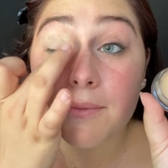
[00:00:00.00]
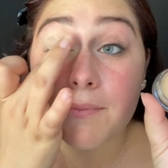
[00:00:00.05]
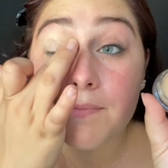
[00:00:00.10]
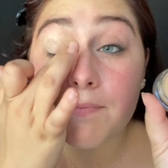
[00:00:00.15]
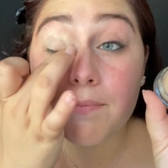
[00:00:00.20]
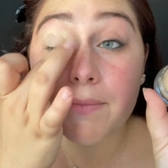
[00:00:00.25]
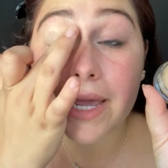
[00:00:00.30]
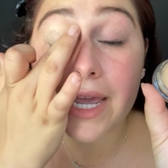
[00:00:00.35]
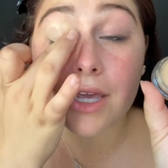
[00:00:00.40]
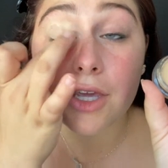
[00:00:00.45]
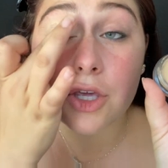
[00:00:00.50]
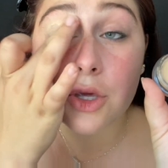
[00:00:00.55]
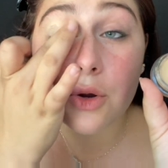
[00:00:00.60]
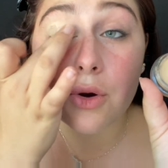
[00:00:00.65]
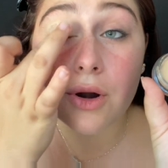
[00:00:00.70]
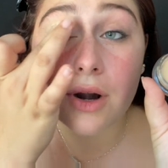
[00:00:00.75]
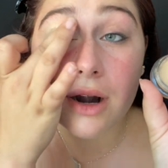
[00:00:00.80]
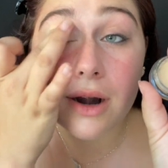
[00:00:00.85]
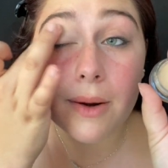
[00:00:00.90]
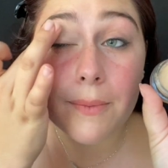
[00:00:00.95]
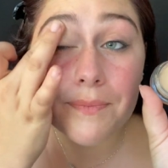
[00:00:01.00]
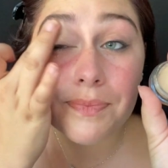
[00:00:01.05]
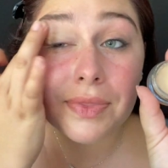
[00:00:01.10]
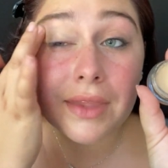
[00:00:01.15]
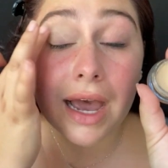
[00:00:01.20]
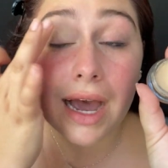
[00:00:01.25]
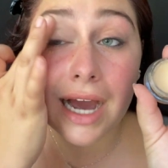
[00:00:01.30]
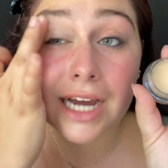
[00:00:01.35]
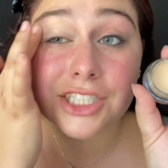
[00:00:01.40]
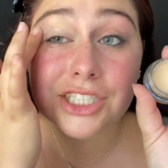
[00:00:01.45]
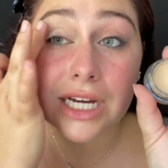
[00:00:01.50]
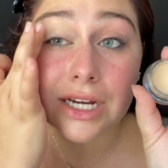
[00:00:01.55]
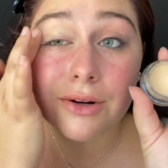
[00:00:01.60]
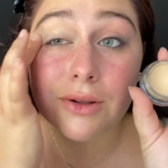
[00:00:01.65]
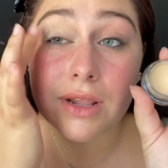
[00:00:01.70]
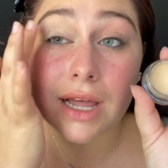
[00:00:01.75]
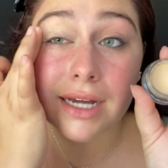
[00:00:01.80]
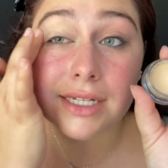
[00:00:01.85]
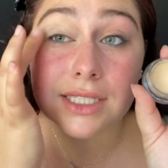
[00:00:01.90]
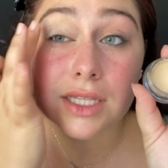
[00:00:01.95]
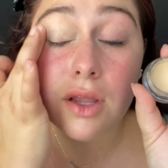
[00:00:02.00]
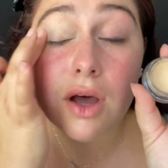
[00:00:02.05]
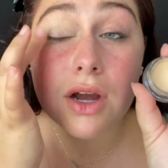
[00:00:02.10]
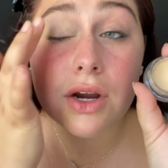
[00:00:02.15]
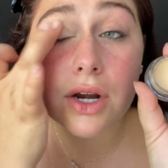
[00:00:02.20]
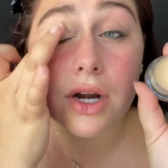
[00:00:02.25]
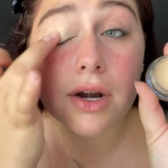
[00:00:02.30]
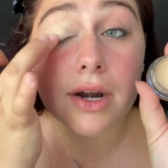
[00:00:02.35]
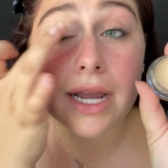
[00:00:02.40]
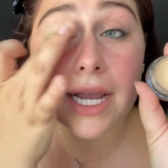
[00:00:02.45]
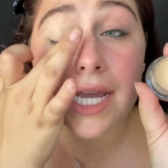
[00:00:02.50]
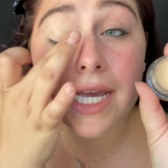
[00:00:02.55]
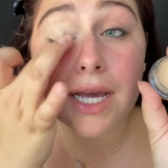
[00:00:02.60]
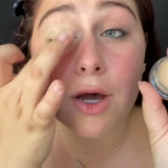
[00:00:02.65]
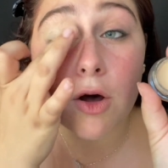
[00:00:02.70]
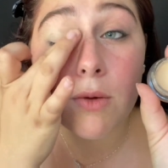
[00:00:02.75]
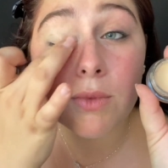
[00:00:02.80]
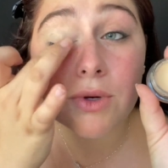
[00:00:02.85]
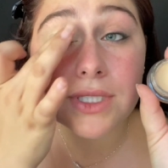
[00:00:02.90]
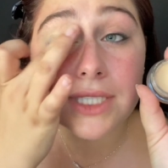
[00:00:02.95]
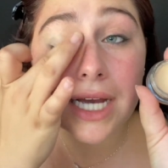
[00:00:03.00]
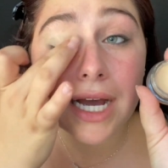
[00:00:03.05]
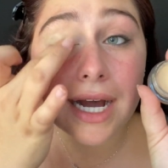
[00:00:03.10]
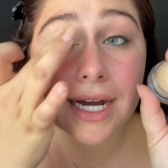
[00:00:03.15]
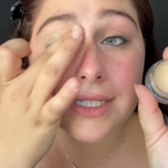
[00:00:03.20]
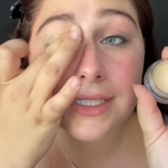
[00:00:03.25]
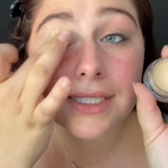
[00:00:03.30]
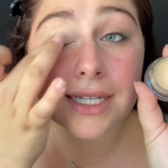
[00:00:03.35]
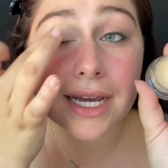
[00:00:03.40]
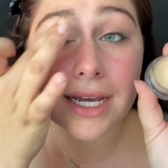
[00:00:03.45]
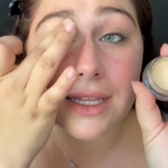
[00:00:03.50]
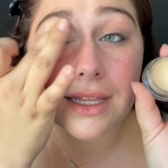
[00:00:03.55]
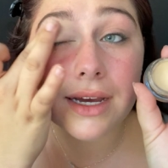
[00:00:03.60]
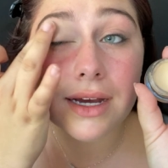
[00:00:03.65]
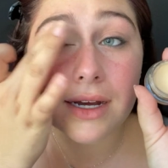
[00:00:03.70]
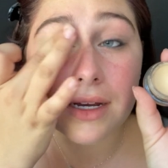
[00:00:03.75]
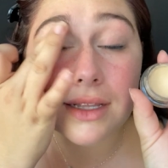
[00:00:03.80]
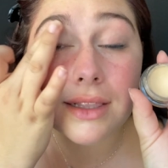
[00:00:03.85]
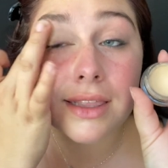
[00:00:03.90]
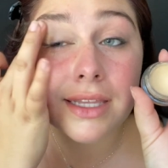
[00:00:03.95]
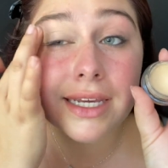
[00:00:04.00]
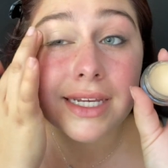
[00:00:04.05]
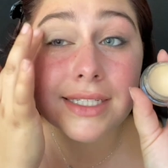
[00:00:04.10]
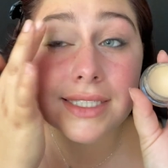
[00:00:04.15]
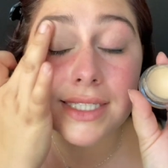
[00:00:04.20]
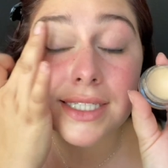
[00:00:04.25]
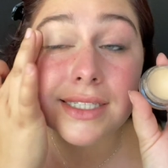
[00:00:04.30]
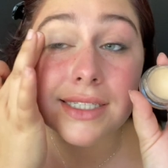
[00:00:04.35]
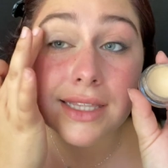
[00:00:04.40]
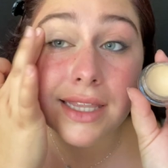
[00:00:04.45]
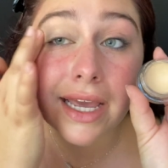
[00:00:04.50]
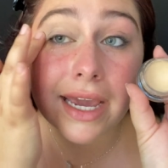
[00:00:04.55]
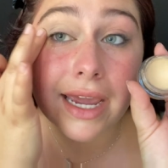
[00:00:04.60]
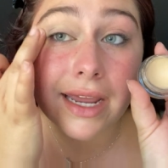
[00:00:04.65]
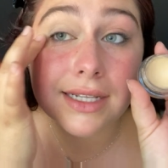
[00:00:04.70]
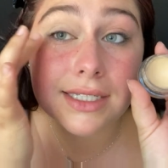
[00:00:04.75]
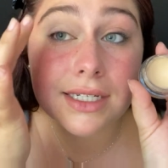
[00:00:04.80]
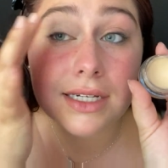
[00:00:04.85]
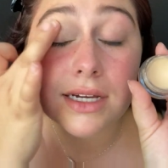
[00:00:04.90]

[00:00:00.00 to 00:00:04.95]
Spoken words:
make your eyeshadow last longer, it almost acts like a clean slate.